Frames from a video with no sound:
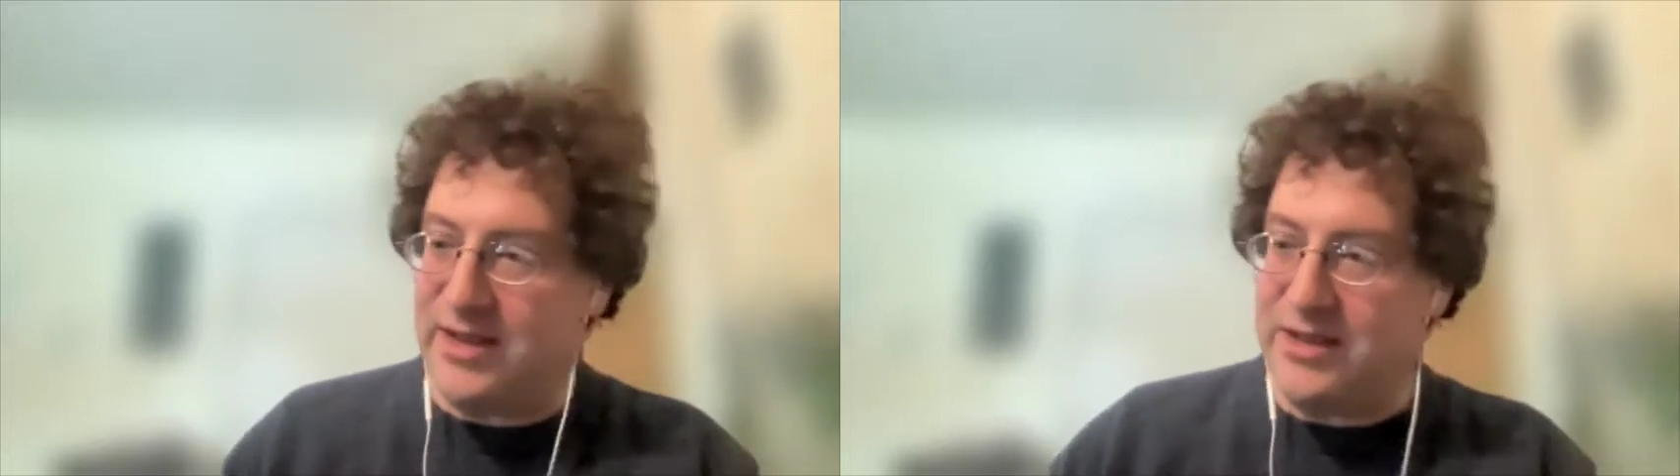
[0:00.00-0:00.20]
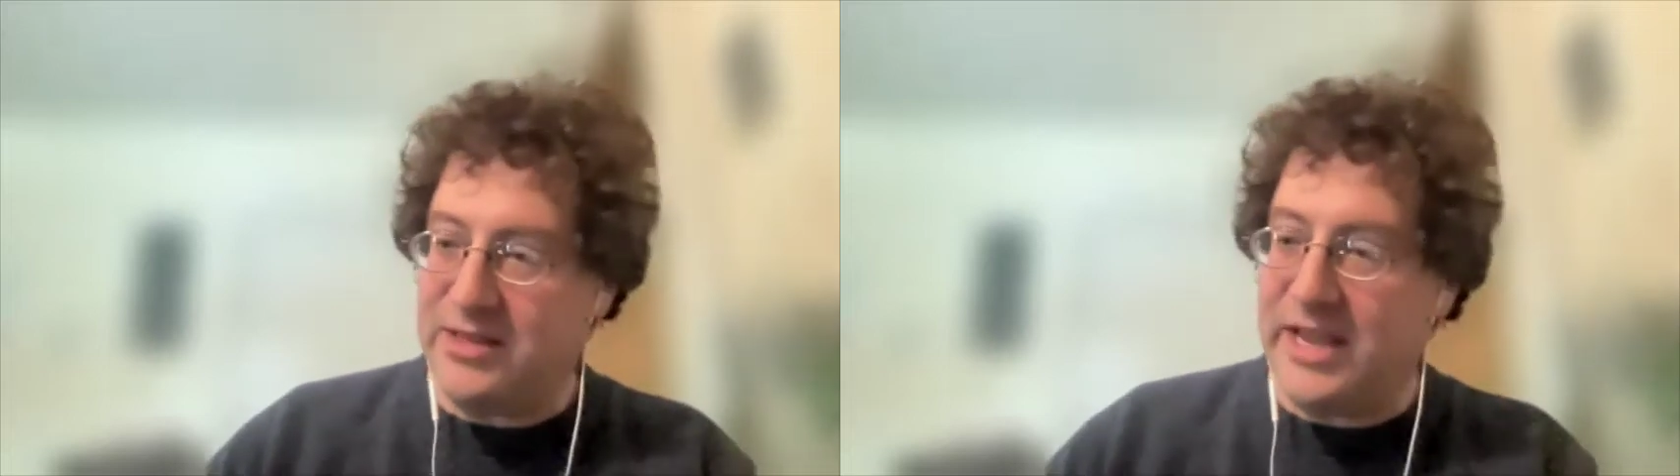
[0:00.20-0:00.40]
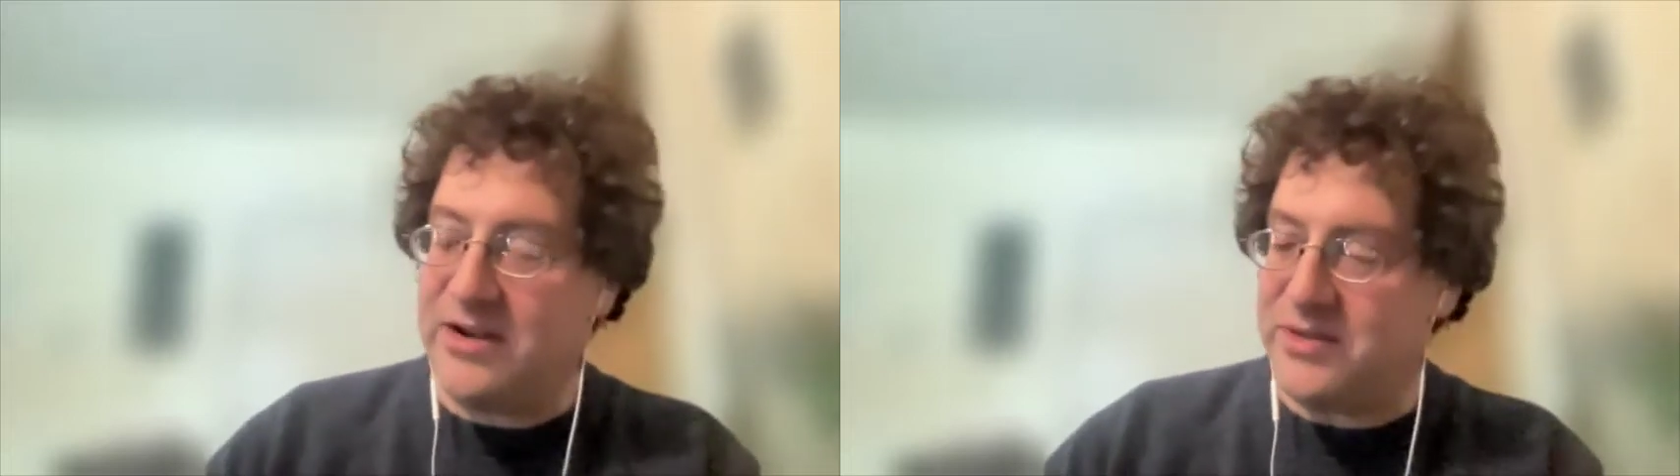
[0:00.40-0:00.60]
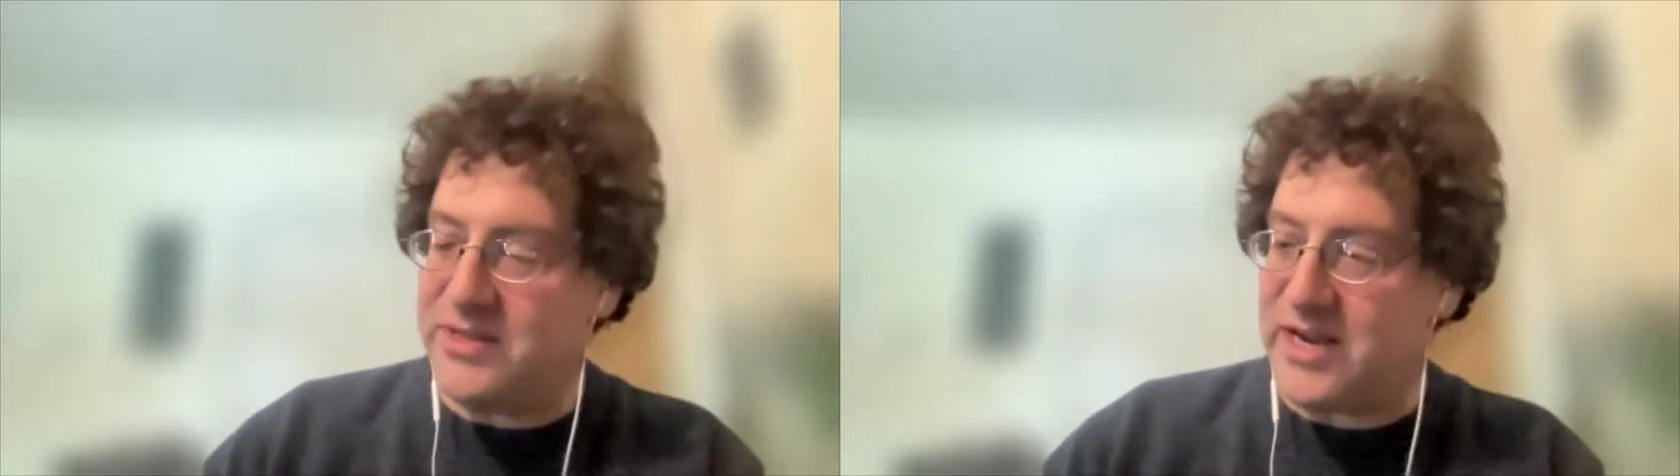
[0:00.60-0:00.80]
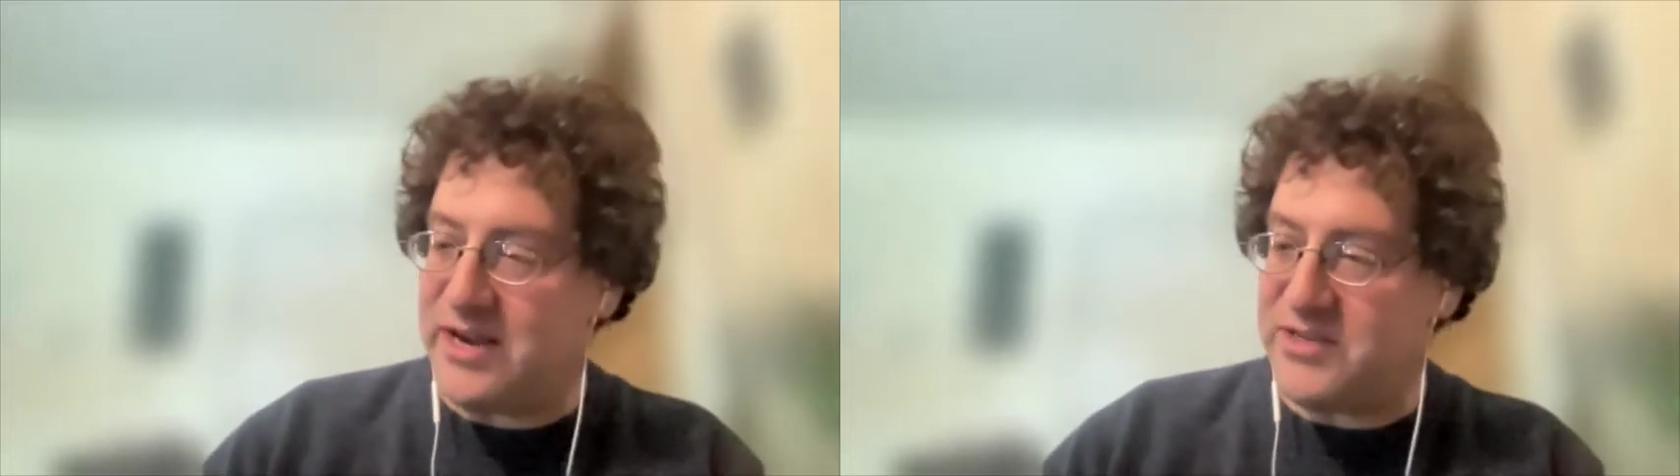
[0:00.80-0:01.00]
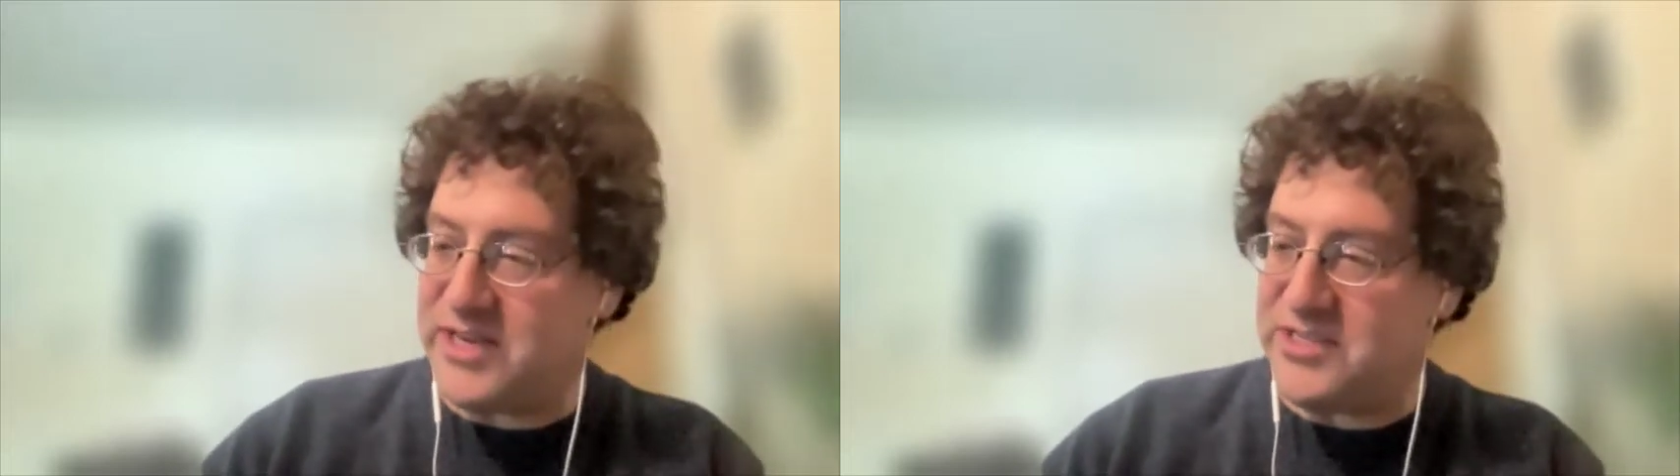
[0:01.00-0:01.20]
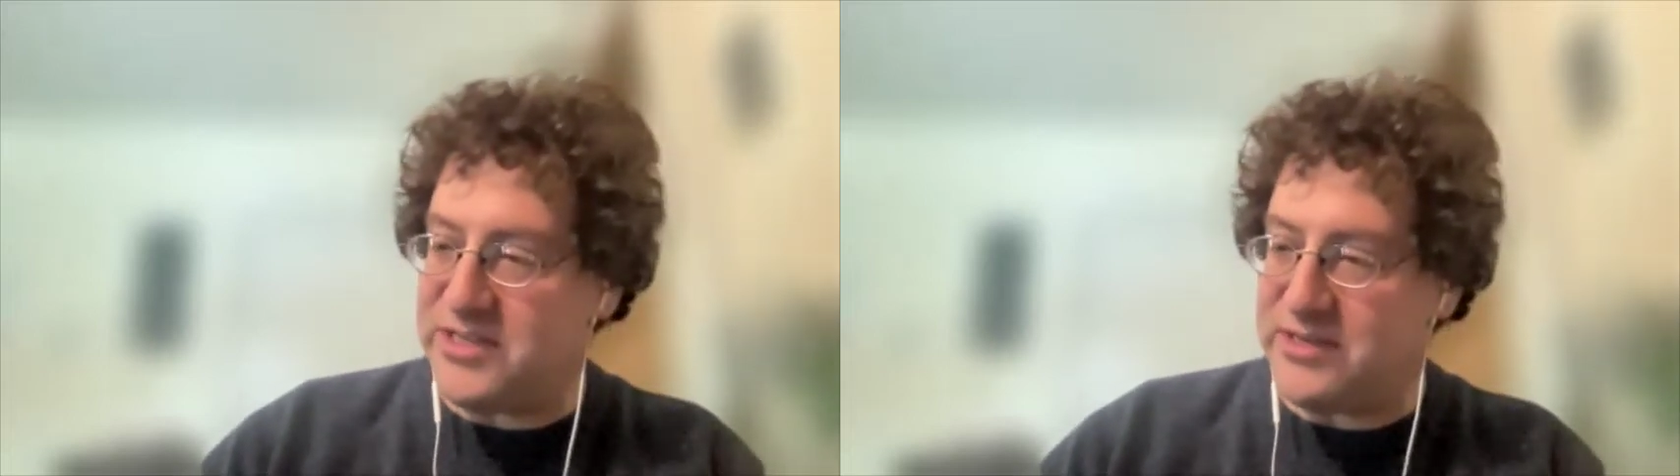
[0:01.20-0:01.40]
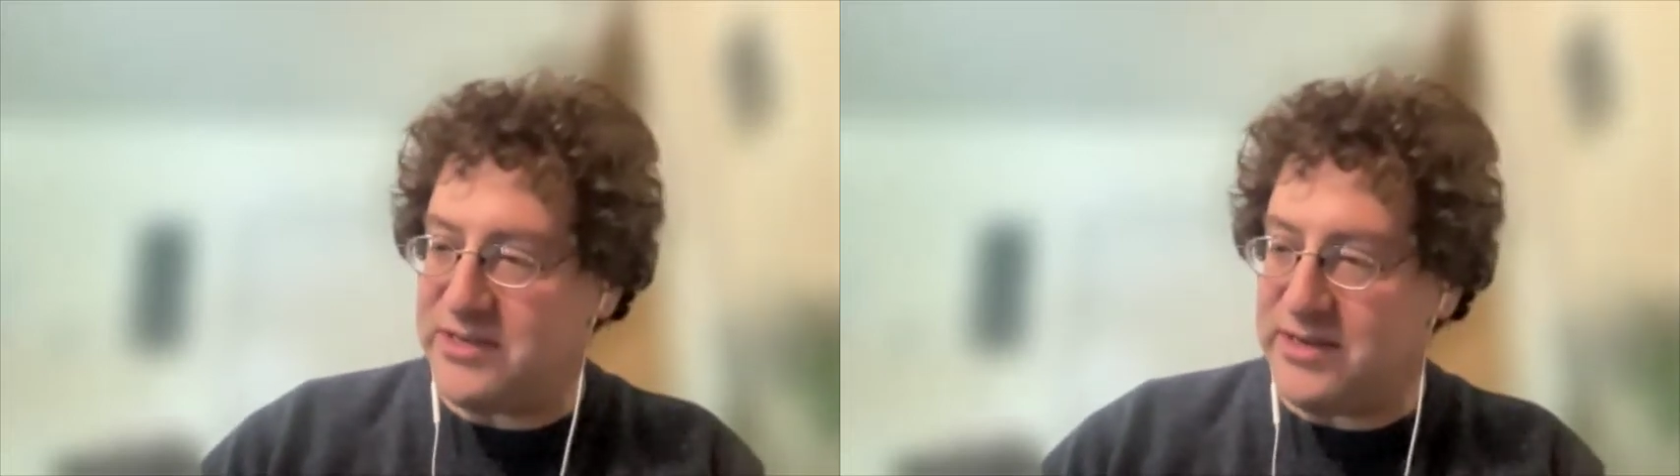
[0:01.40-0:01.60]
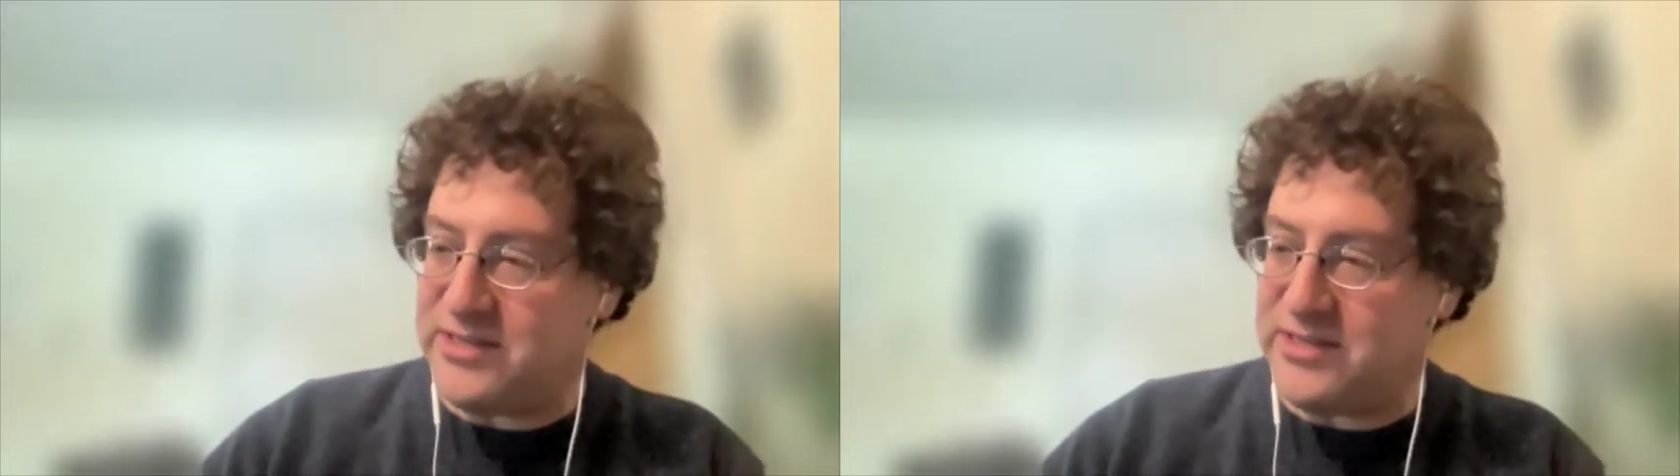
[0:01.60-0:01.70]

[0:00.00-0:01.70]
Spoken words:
later in this conversation,